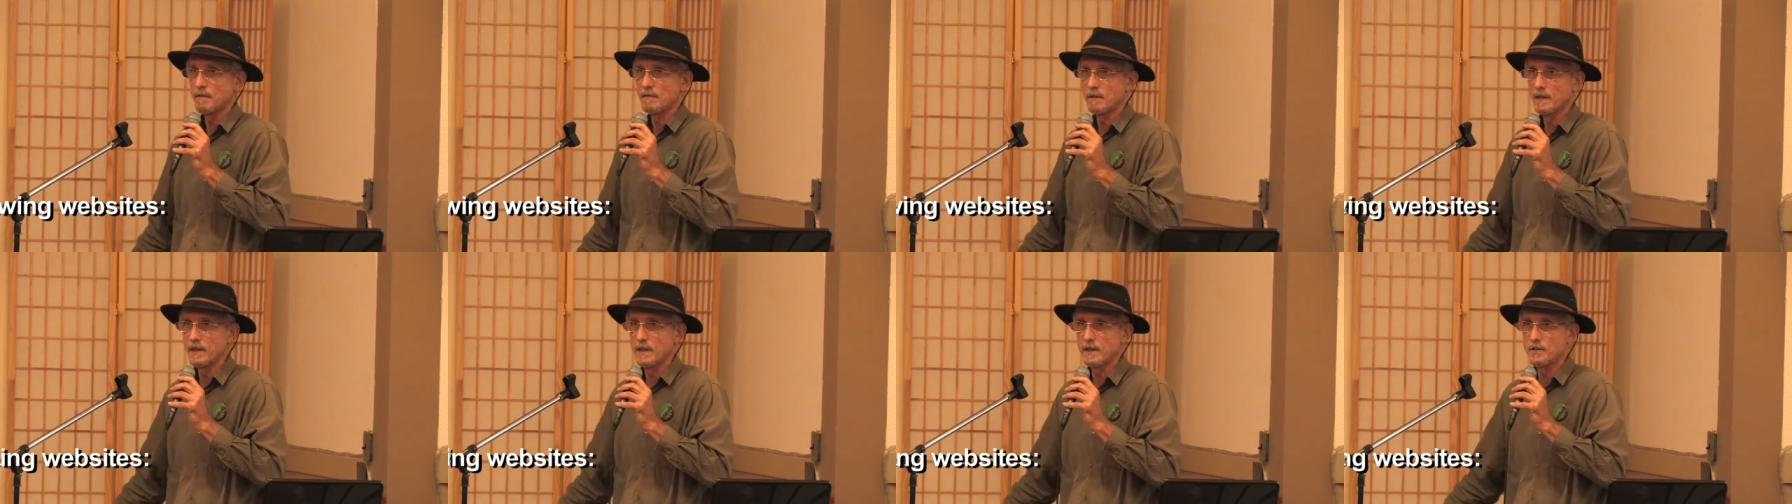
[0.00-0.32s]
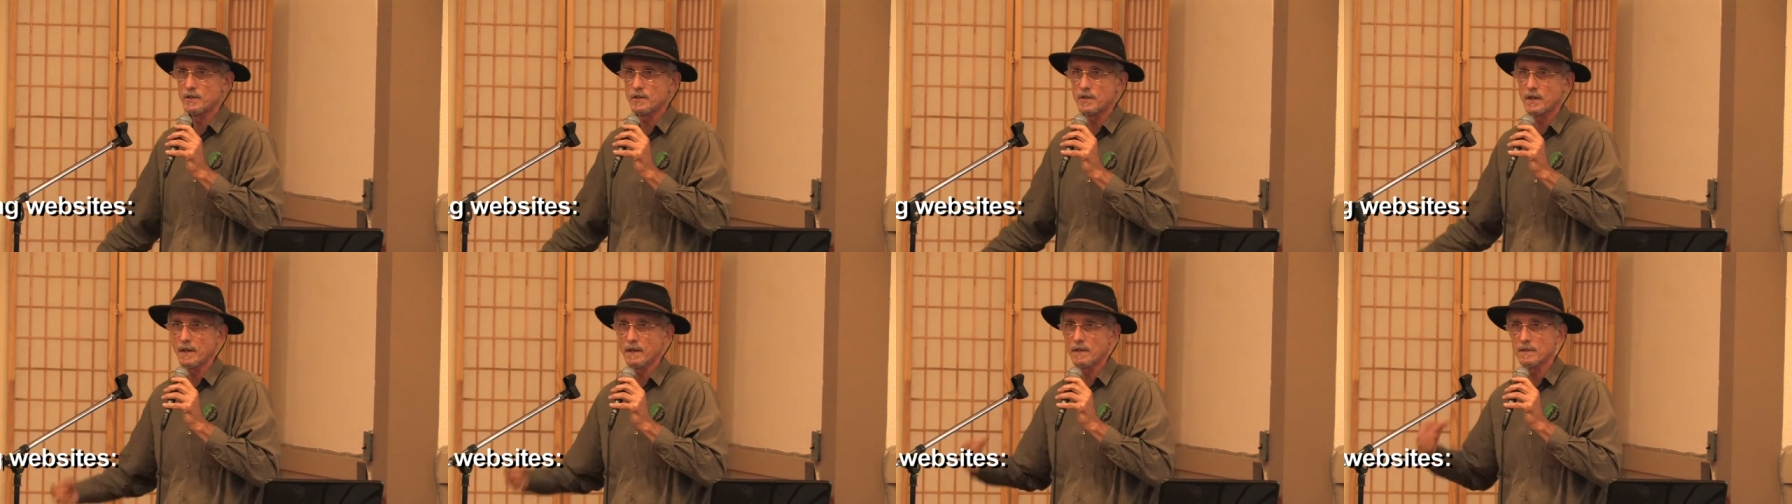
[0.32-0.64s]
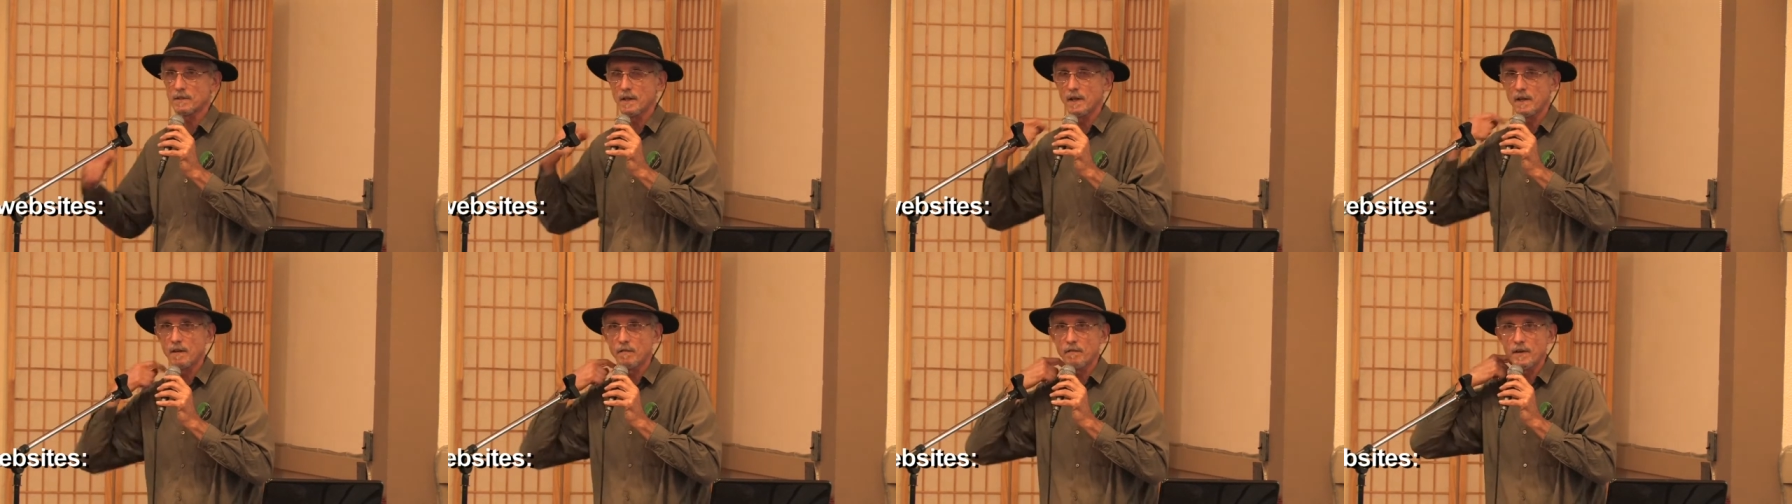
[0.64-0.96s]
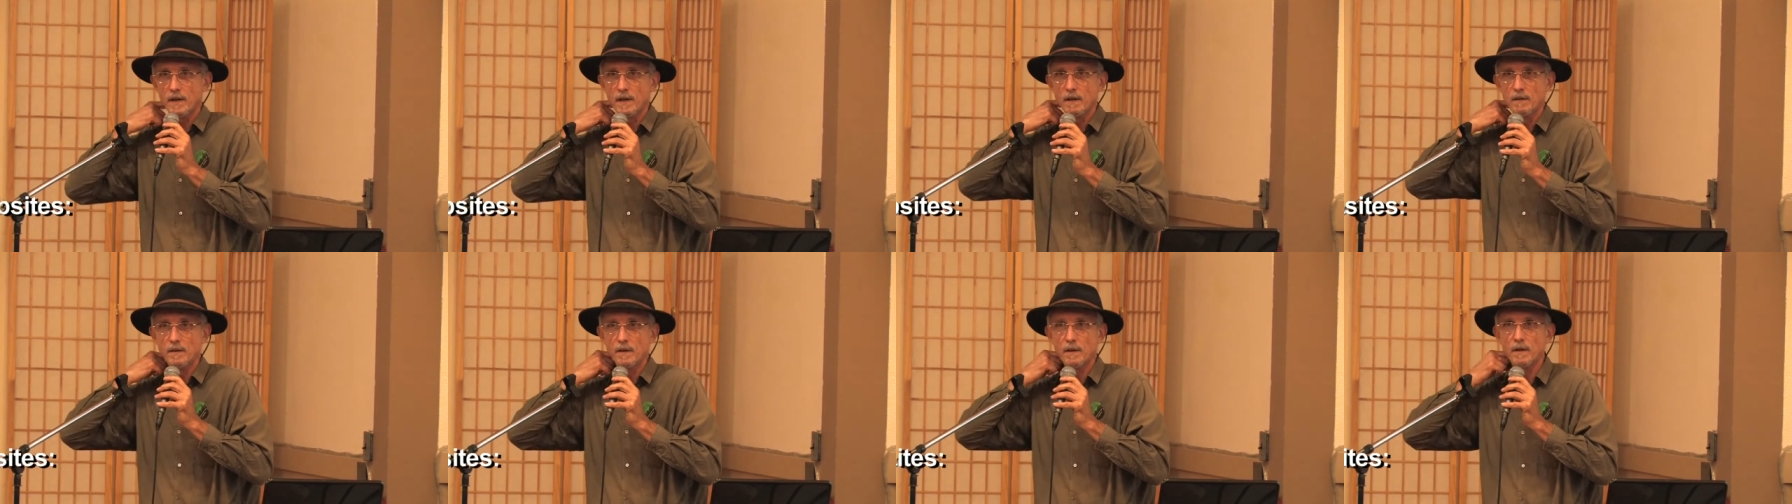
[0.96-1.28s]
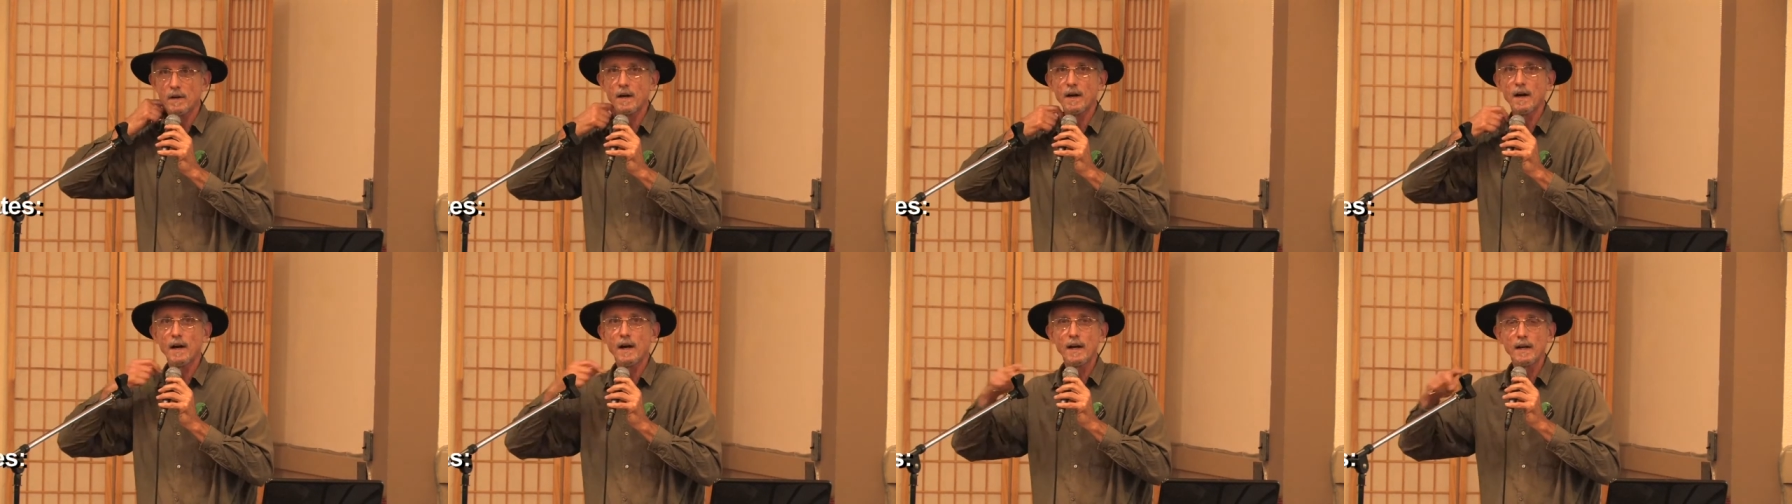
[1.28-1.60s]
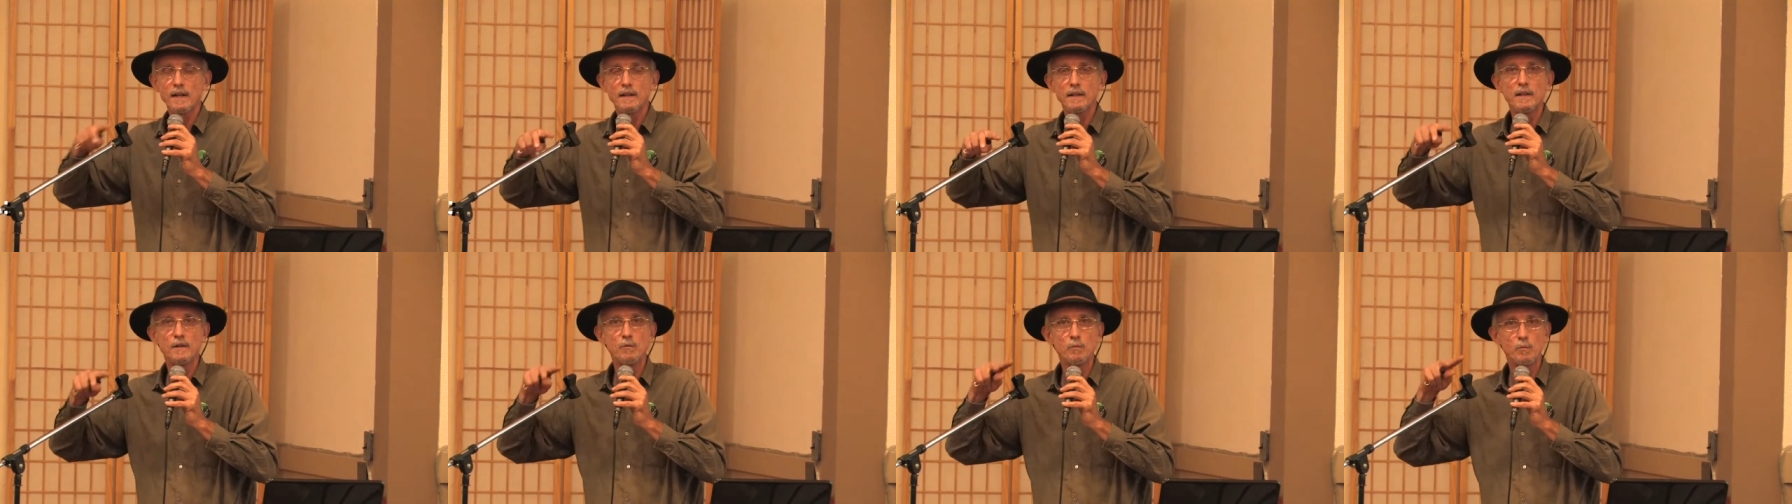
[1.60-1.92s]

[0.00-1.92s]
of lynchings and he found they're a highly